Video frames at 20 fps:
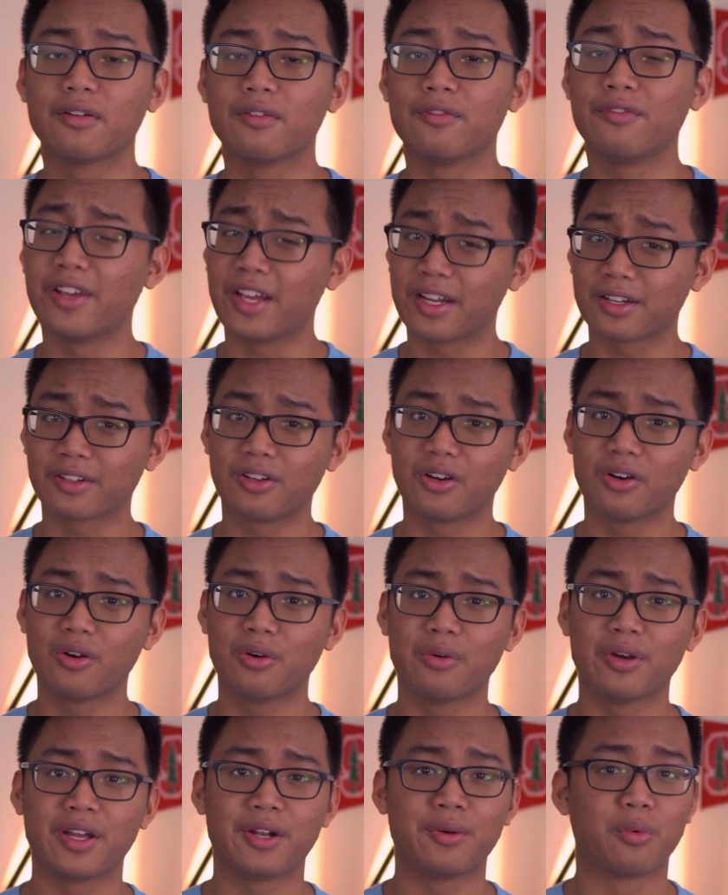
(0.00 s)
Van
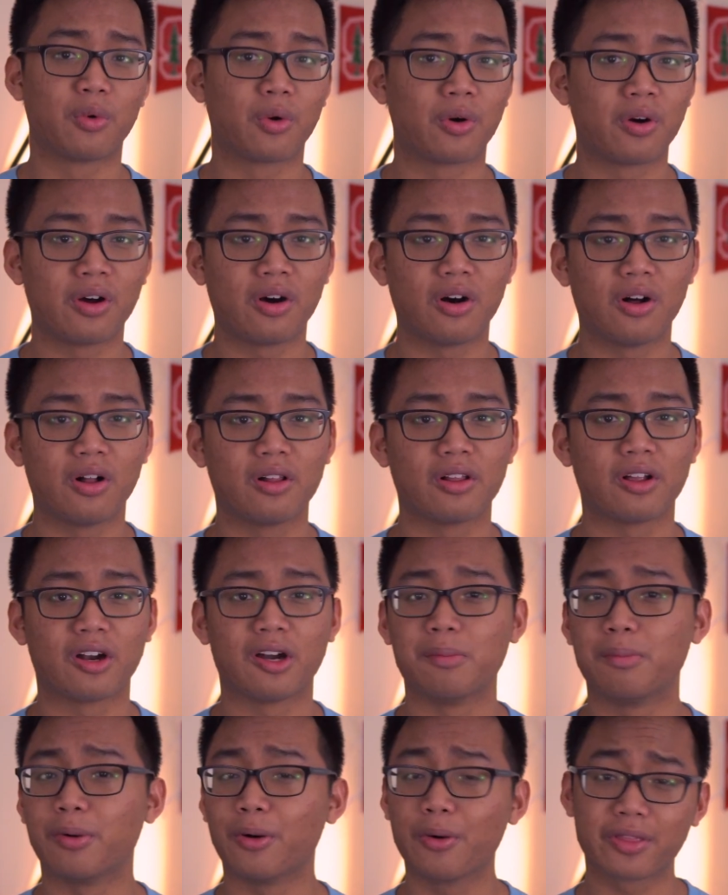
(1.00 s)
Gogh and Warhol
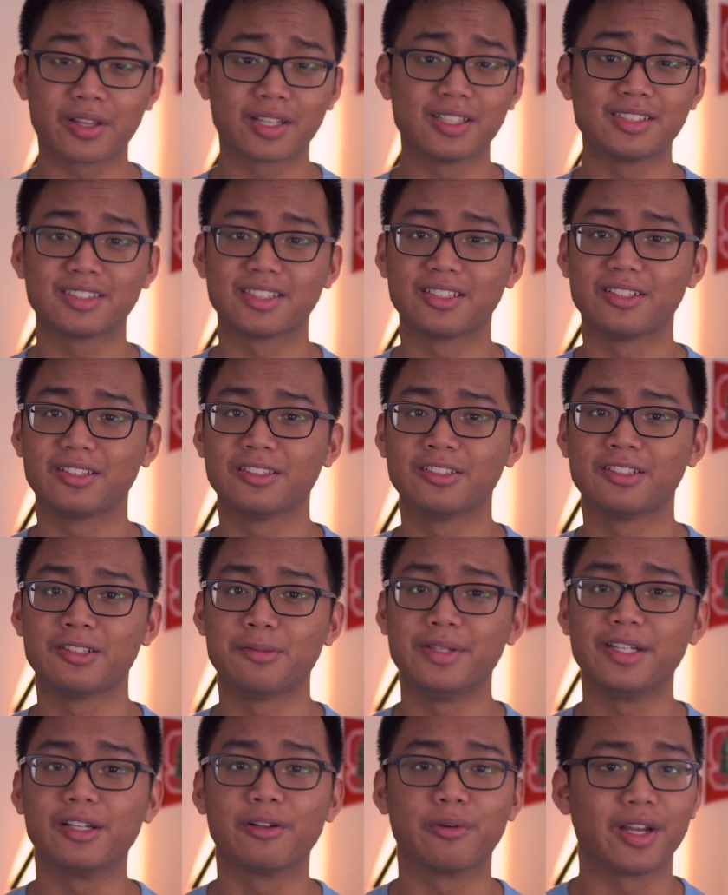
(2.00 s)
are both considered to
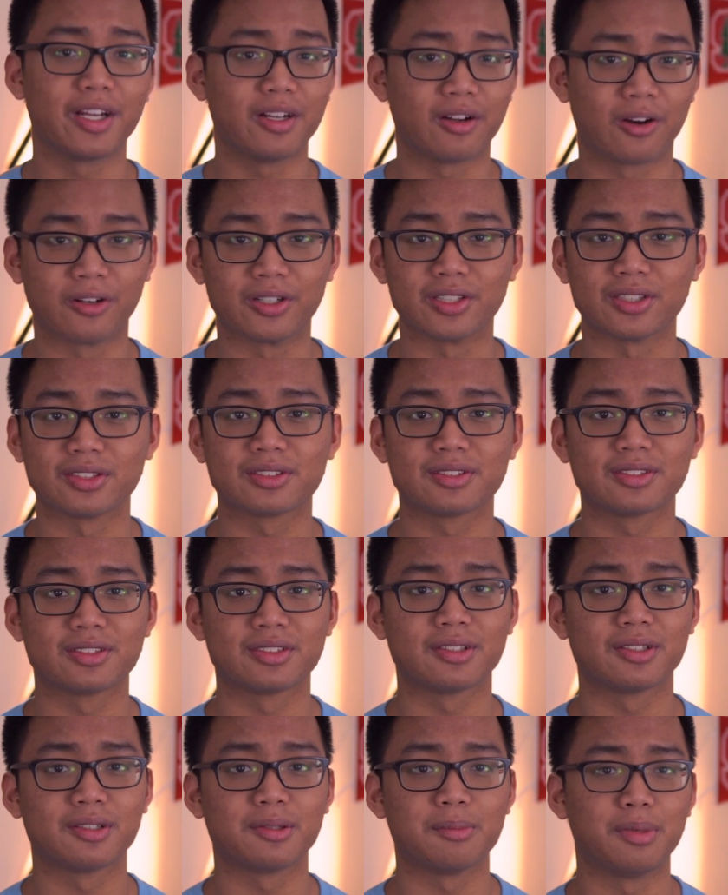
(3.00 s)
be great artists,